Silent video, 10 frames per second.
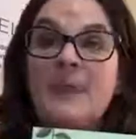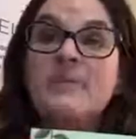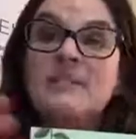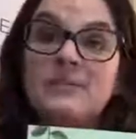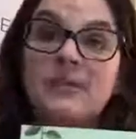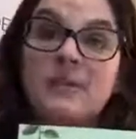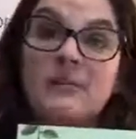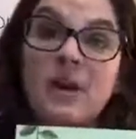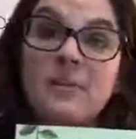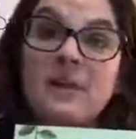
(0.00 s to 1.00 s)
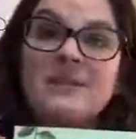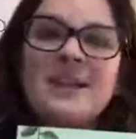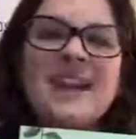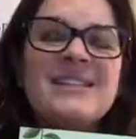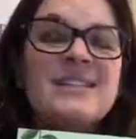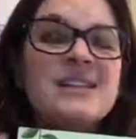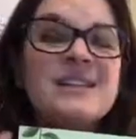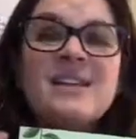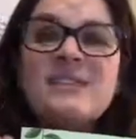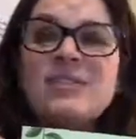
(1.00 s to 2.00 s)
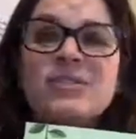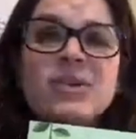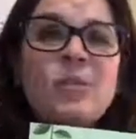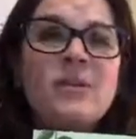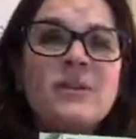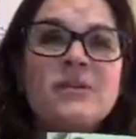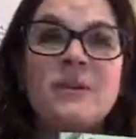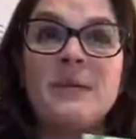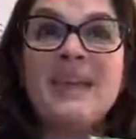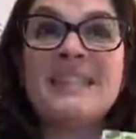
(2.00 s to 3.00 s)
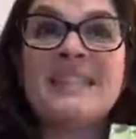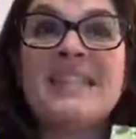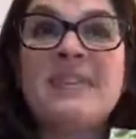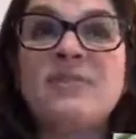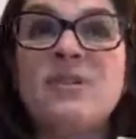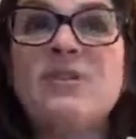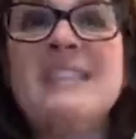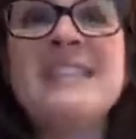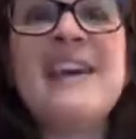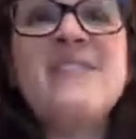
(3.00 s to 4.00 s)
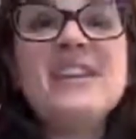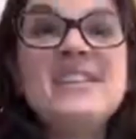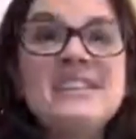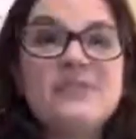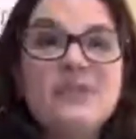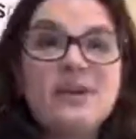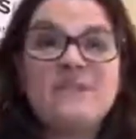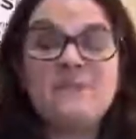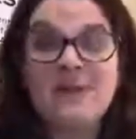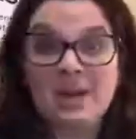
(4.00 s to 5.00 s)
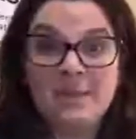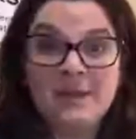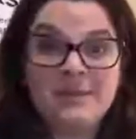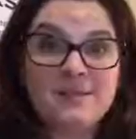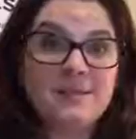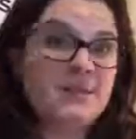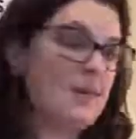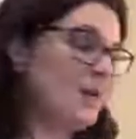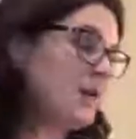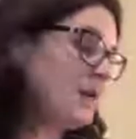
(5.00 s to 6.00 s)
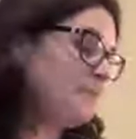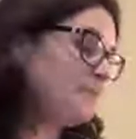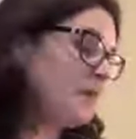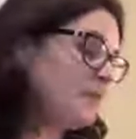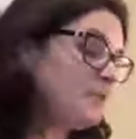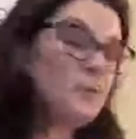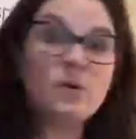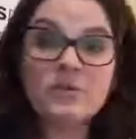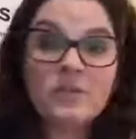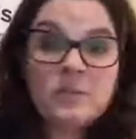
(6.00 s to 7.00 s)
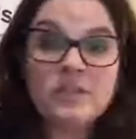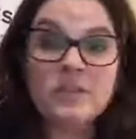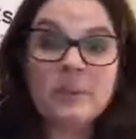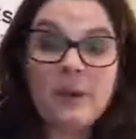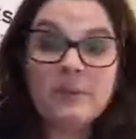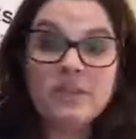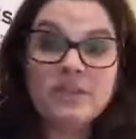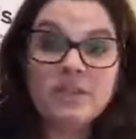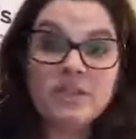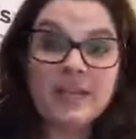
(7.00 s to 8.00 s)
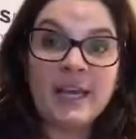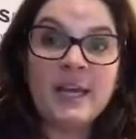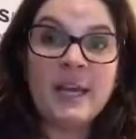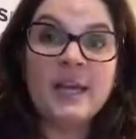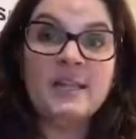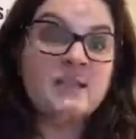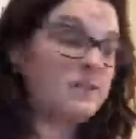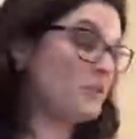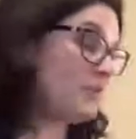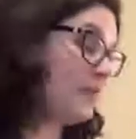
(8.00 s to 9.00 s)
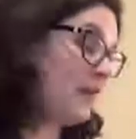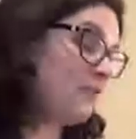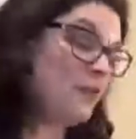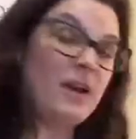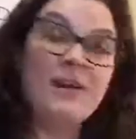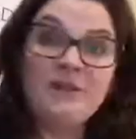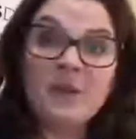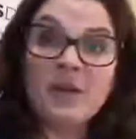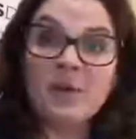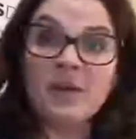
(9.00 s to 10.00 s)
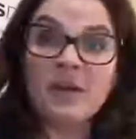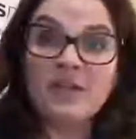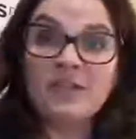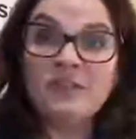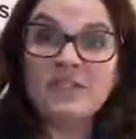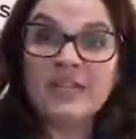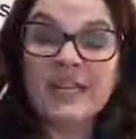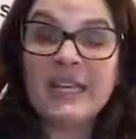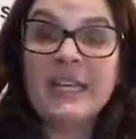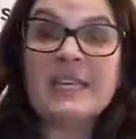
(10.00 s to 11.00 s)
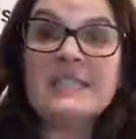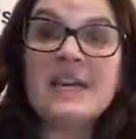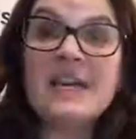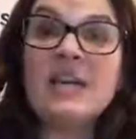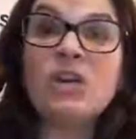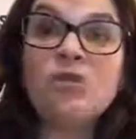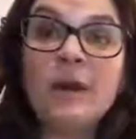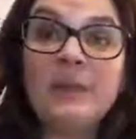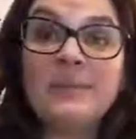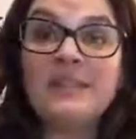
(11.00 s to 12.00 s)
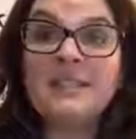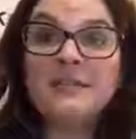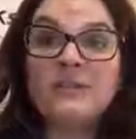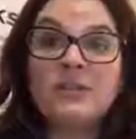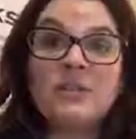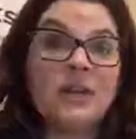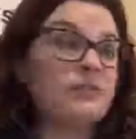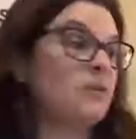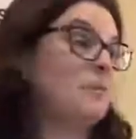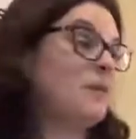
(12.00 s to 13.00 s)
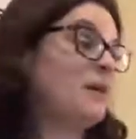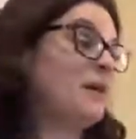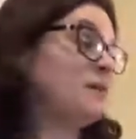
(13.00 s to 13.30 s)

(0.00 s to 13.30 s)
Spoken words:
to different environments. And it does it so beautifully because it gives you 7 different environments. This book was originally published in Chile, and if you're not familiar with the country of Chile, it is an incredibly diverse country because,